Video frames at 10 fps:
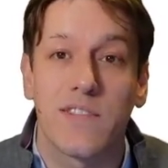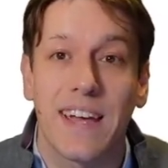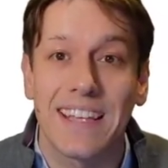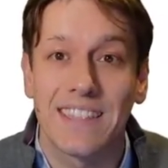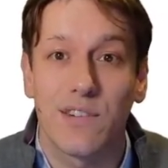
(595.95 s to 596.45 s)
if I
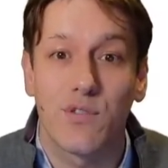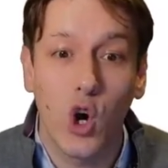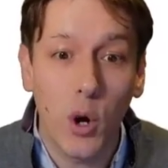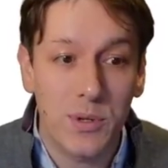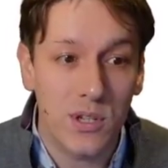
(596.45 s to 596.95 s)
had different
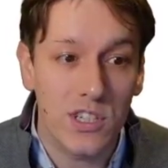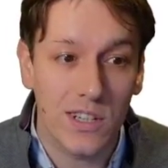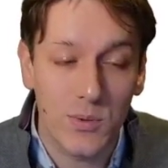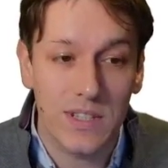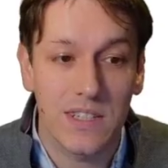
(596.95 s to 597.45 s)
options, you
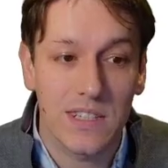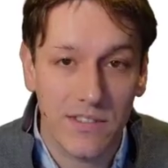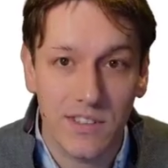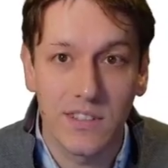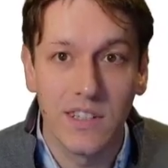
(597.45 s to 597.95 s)
know,
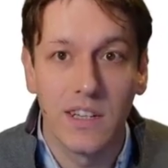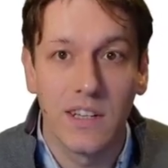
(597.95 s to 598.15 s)
27,